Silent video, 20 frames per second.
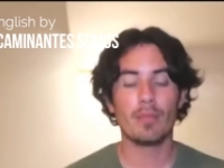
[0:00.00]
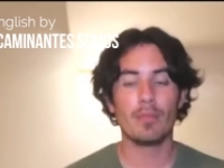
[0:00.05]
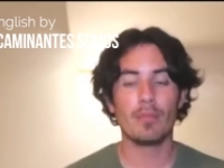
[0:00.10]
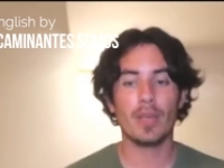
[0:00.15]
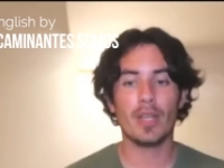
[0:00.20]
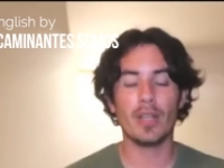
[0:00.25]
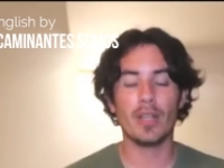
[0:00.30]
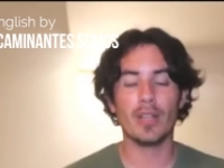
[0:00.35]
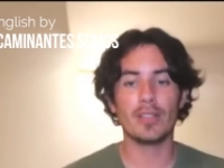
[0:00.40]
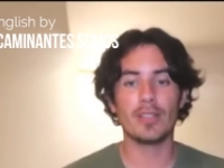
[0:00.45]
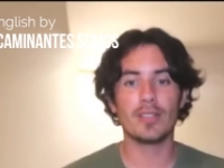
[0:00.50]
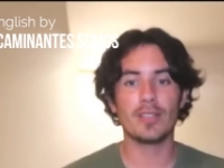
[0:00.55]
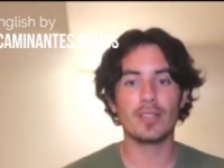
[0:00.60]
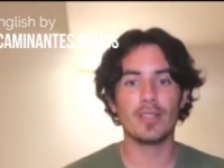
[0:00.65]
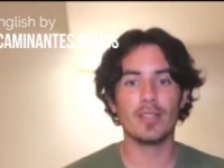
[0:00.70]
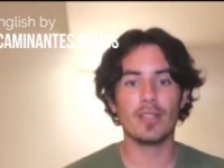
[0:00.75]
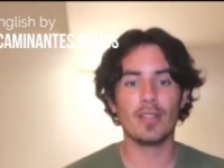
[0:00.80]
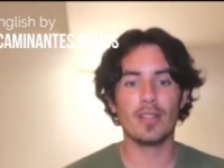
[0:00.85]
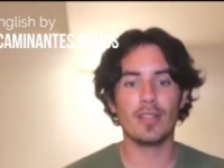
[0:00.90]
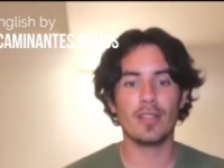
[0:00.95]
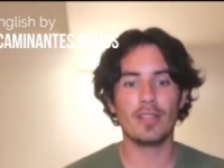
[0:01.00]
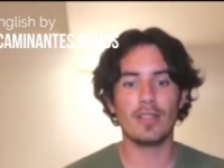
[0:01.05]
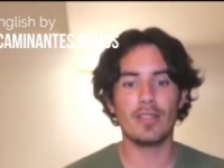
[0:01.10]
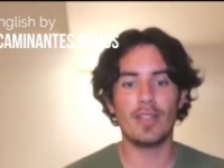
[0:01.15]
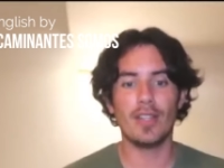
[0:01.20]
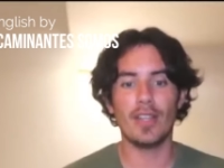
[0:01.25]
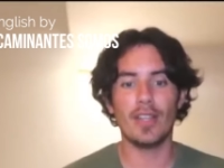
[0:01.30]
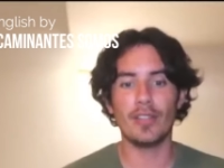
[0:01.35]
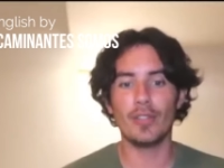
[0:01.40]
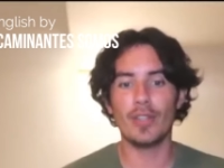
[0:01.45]
because
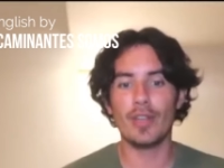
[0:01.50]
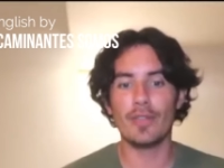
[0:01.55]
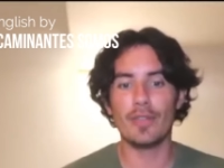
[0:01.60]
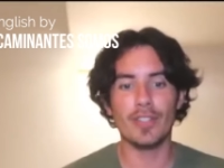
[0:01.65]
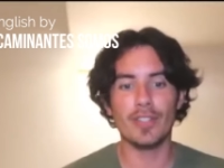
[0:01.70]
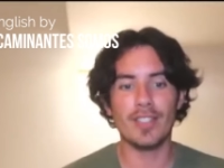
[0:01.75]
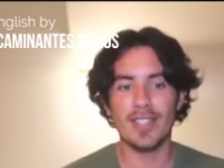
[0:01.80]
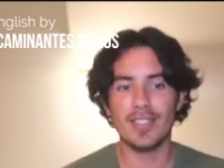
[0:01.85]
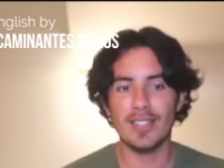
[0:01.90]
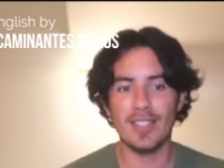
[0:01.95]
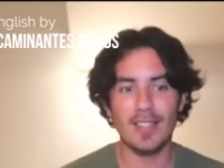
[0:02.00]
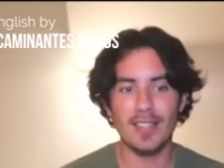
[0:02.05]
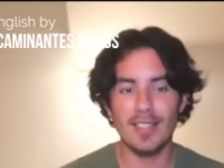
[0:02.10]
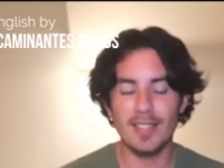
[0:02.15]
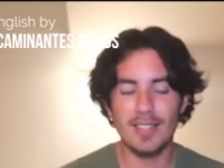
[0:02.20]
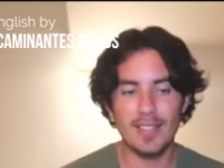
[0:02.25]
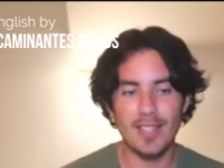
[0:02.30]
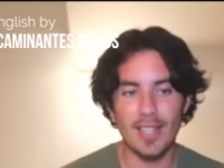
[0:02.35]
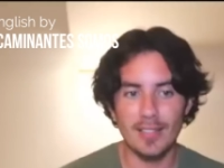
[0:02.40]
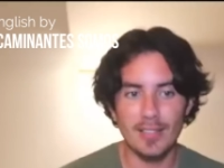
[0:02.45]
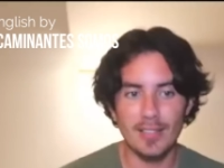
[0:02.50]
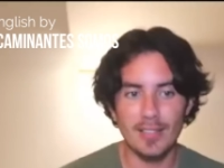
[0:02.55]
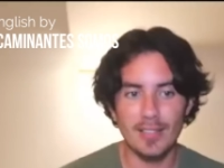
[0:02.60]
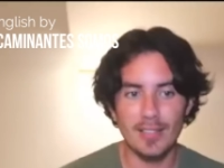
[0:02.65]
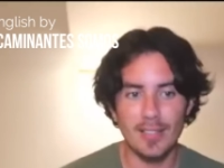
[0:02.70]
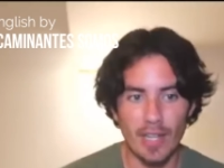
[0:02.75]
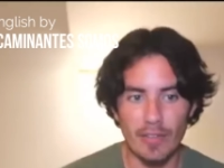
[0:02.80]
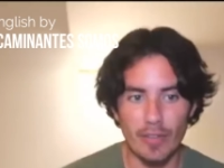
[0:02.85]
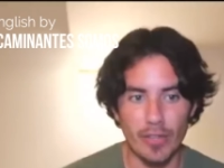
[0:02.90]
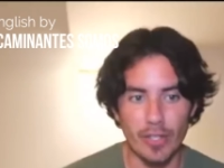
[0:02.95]
the universe doesn't understand the
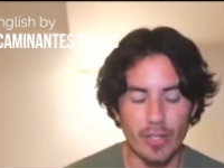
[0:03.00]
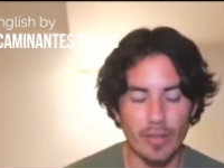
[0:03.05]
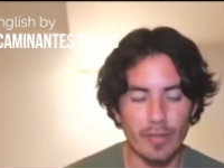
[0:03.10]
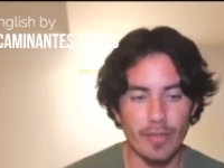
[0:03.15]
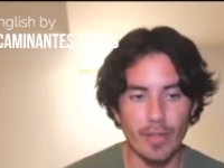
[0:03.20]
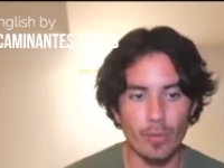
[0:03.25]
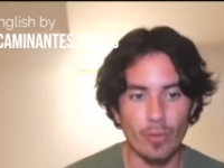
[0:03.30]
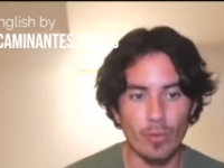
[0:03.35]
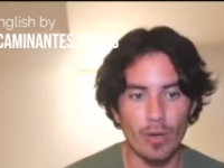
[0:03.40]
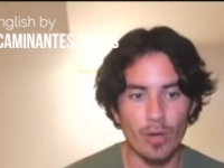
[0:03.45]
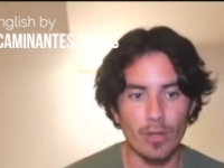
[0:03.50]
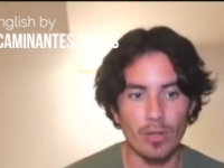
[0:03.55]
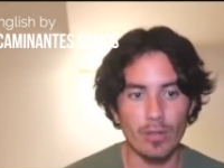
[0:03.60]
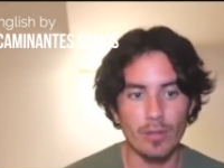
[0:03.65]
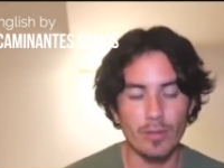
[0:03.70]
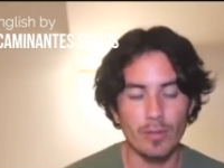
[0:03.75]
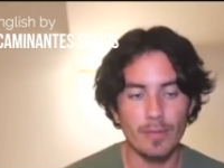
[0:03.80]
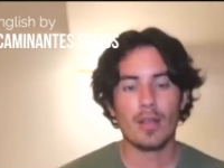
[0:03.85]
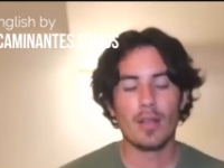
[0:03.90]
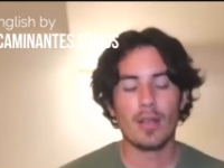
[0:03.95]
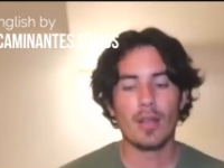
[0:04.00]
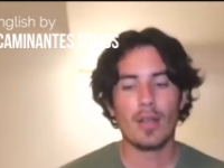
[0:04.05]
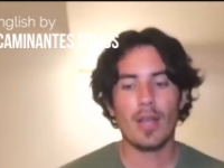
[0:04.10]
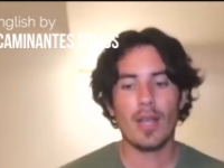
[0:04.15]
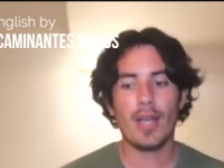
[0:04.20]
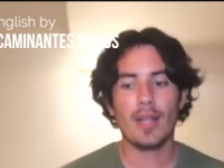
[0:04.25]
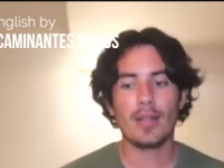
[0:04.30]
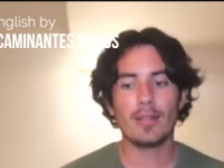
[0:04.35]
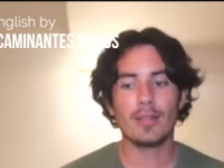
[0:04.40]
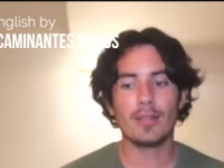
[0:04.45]
suffering of the world.
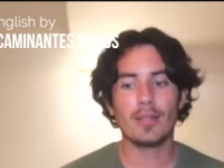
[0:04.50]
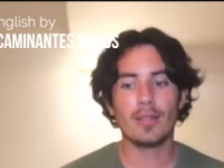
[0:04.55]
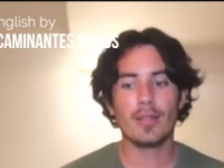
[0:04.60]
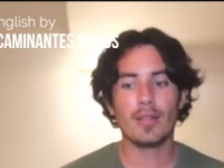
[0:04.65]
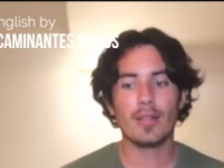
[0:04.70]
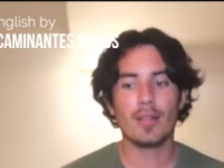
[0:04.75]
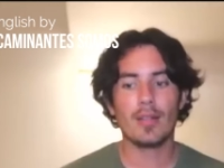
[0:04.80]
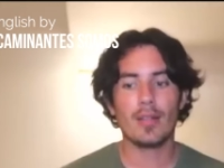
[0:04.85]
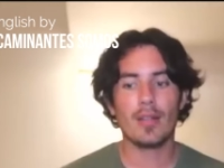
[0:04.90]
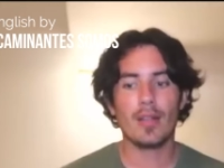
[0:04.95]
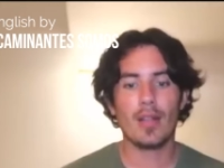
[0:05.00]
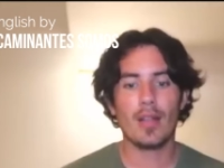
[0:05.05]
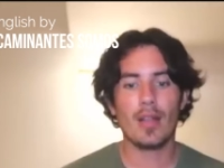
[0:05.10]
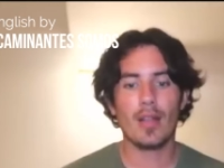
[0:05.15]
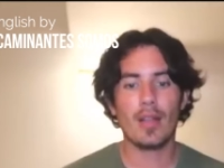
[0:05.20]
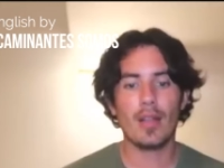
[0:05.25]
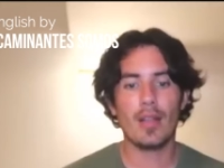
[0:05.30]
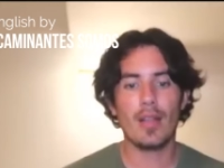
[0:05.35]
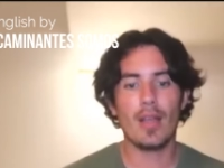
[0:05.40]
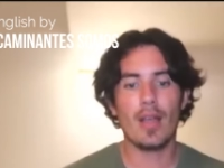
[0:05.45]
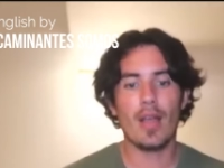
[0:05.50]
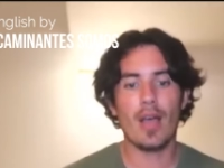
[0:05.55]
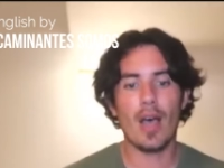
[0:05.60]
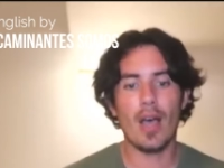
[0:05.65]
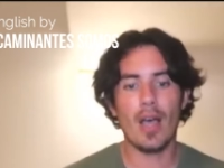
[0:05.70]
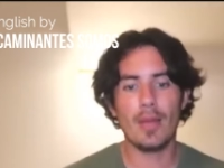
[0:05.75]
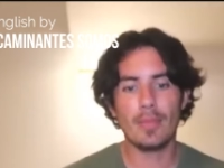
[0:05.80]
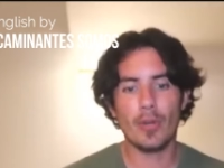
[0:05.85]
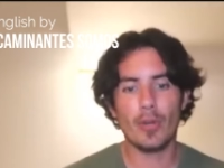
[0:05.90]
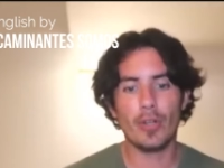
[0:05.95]
And
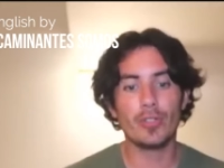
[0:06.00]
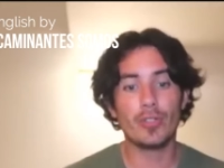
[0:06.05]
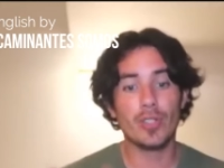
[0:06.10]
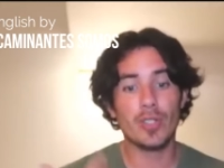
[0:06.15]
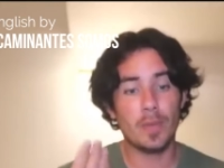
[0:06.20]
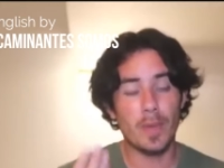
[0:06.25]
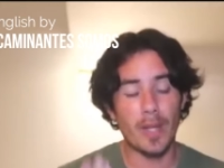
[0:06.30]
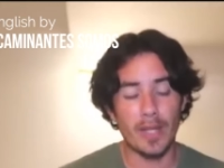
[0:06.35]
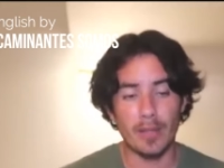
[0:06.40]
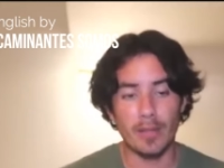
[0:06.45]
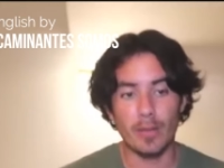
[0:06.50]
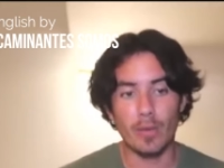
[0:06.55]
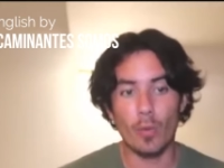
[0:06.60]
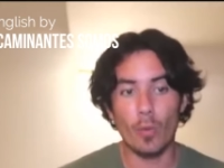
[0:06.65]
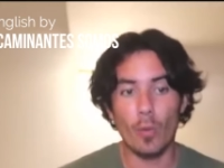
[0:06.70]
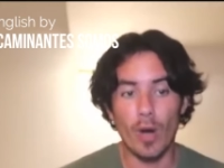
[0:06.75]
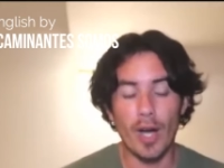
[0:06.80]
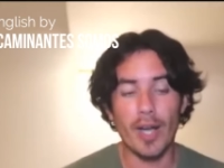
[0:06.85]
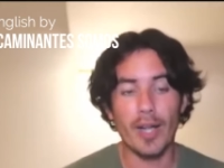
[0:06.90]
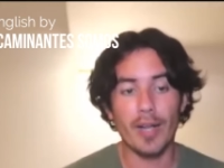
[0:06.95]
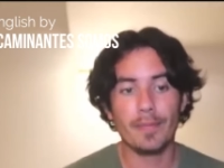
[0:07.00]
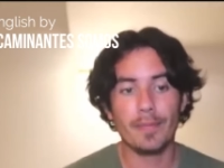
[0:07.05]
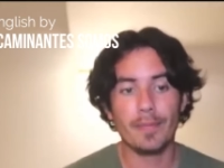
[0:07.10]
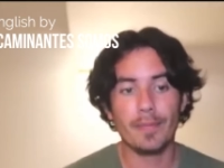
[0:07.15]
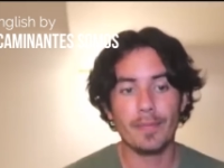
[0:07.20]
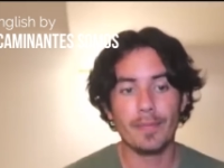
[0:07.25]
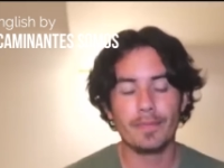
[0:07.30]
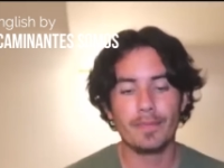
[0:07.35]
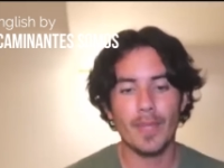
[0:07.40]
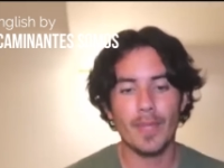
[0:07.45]
I'm going to explain why
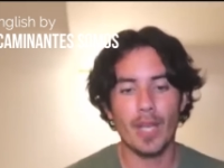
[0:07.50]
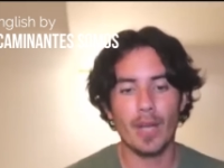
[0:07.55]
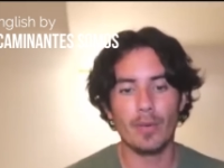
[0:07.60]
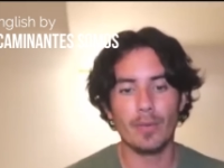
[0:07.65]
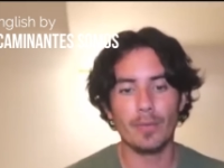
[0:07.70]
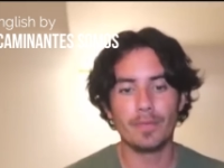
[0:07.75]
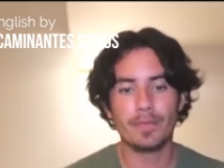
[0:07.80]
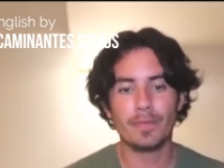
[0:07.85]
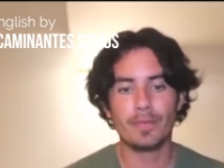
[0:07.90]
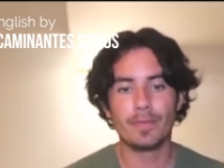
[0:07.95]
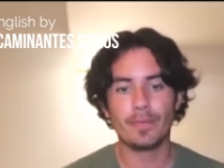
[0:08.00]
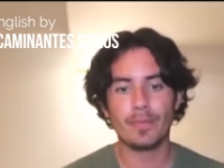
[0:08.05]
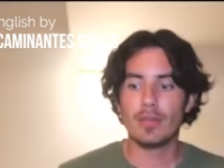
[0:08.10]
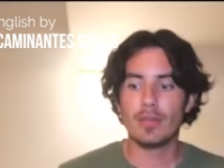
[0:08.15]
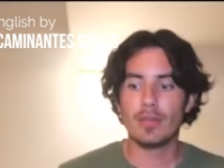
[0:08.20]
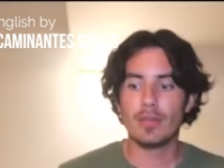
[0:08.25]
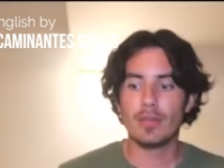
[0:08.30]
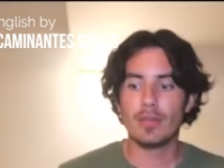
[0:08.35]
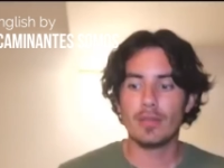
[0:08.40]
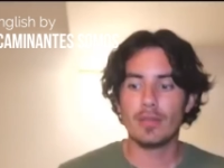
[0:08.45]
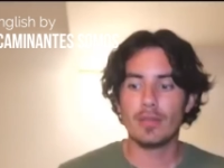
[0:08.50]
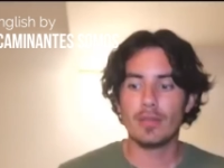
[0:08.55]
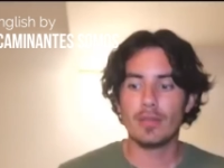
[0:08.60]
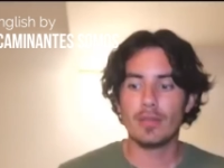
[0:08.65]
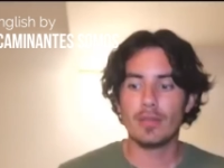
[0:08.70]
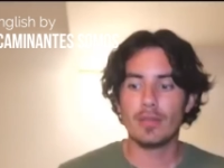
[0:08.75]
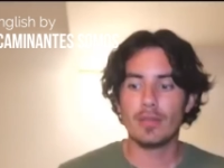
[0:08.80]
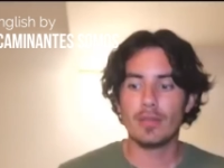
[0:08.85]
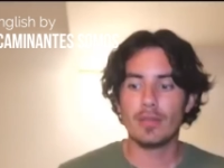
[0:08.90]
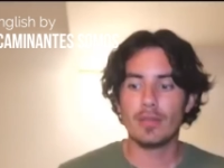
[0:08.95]
now.
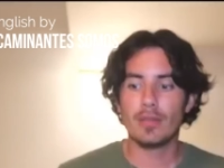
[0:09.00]
So